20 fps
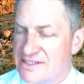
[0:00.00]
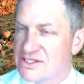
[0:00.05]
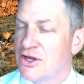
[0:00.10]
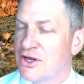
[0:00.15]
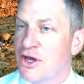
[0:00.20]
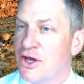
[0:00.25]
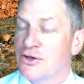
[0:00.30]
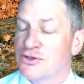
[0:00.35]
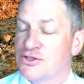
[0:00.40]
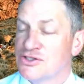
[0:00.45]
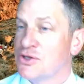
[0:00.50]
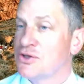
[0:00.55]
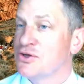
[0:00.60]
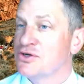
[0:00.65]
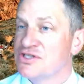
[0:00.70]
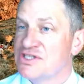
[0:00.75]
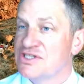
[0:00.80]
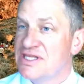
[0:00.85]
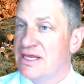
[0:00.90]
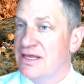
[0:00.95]
going to go so
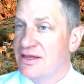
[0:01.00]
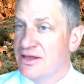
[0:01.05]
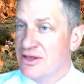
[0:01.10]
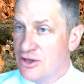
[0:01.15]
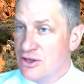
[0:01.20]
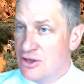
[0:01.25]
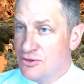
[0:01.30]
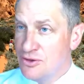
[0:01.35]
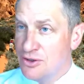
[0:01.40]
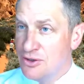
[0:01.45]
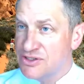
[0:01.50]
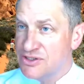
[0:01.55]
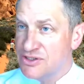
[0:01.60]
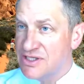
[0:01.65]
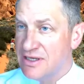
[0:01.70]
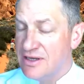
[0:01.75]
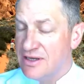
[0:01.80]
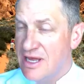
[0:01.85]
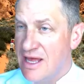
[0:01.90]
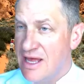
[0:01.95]
there's the money's going there's
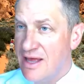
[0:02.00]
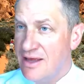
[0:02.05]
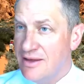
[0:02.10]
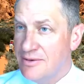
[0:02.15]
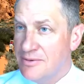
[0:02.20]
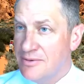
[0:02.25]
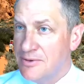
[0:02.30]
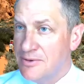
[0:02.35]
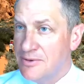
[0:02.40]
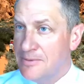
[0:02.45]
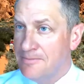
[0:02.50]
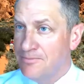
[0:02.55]
the advance.